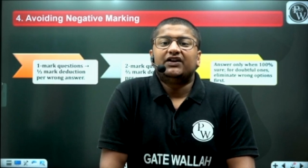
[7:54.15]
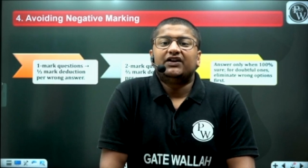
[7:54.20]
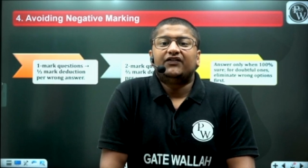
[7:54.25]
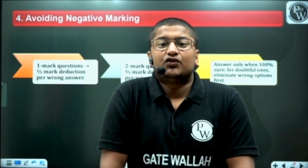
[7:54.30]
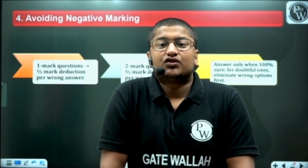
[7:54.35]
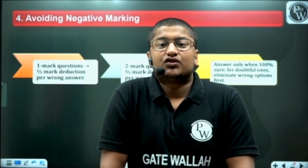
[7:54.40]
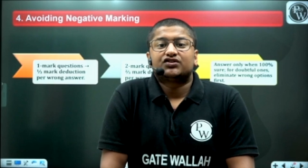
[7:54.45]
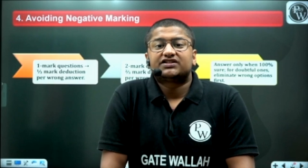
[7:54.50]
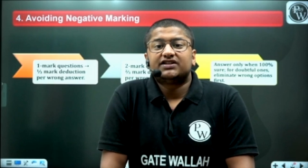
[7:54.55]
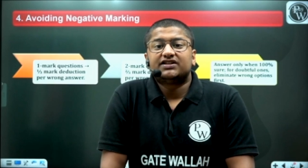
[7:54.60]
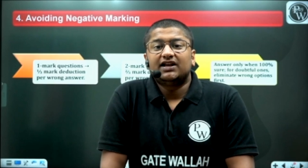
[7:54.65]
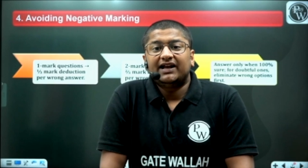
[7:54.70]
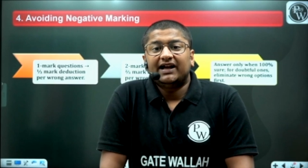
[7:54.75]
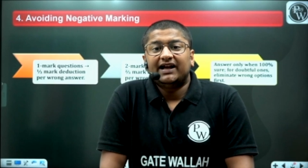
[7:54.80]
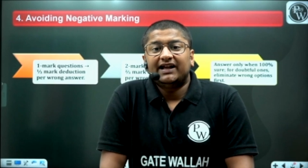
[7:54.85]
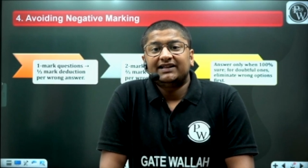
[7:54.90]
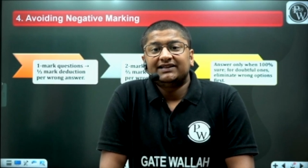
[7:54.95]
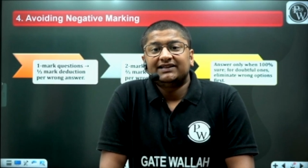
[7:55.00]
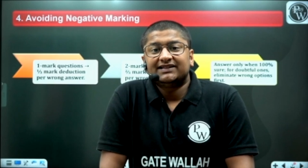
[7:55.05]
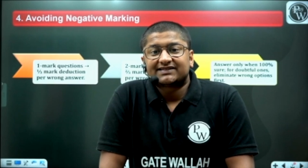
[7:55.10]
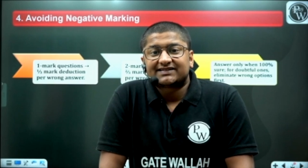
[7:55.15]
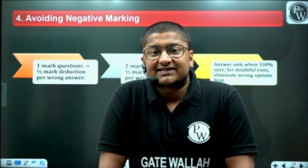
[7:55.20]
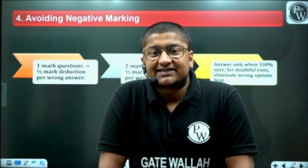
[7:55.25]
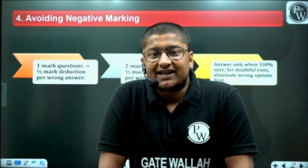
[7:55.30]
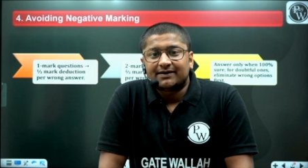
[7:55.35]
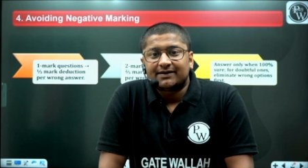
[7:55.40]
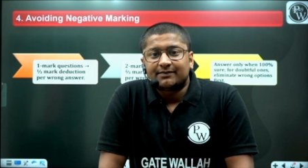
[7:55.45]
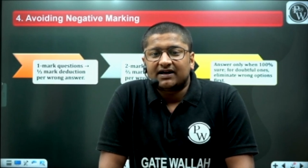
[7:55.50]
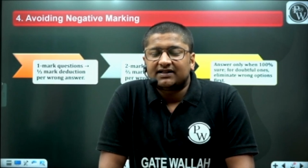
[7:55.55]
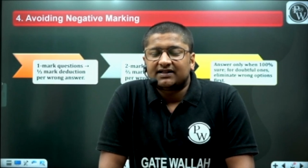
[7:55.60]
you're still getting the same
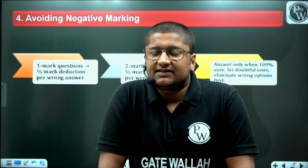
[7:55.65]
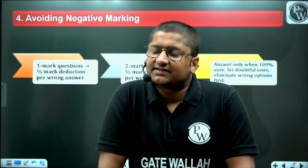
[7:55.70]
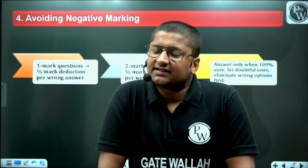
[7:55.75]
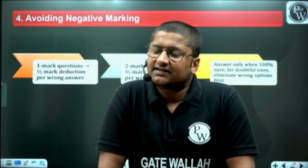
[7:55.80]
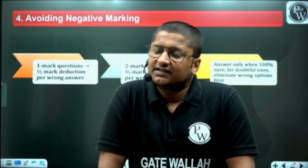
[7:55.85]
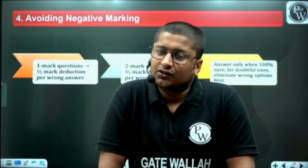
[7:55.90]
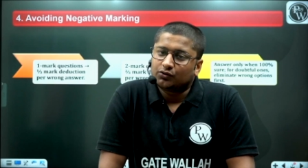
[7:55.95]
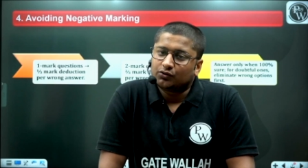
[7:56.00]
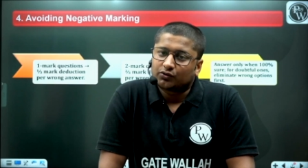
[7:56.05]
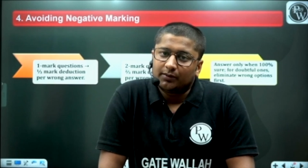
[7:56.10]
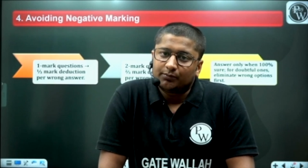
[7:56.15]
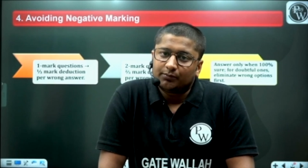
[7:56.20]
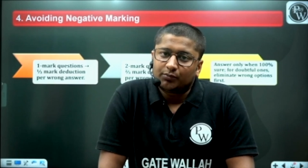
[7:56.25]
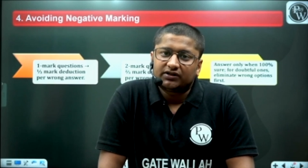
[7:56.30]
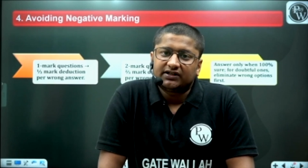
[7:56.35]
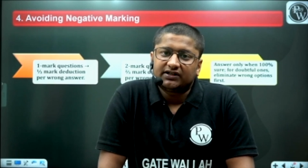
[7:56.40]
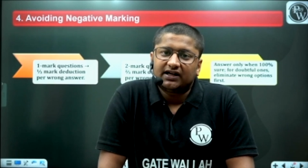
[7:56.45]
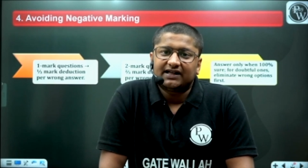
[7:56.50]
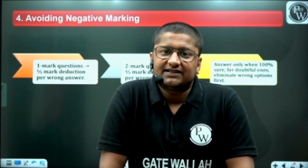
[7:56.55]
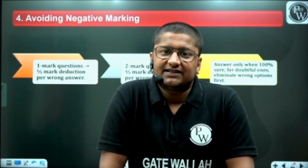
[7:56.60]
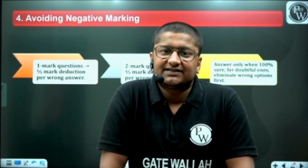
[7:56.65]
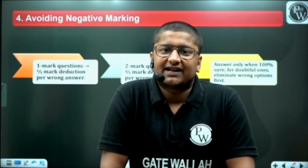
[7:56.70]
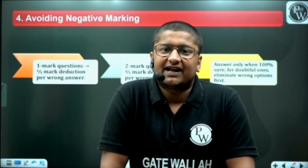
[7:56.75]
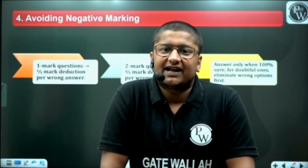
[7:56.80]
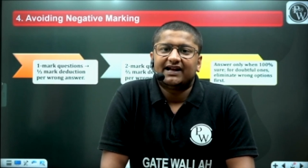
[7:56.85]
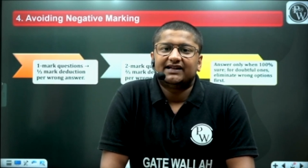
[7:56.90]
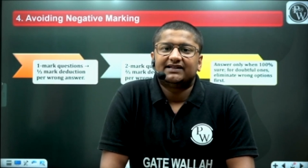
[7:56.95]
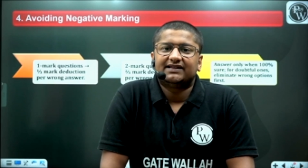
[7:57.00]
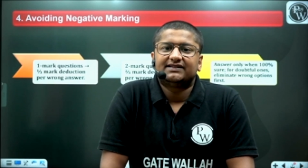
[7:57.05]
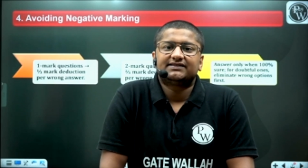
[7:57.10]
answer you can put that as a right
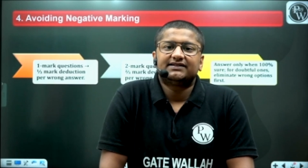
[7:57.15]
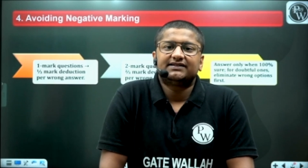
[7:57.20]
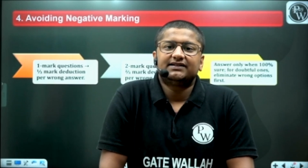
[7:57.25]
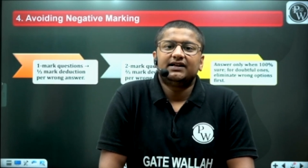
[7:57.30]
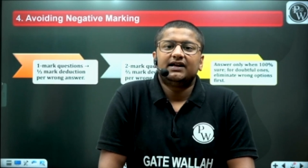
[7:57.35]
answer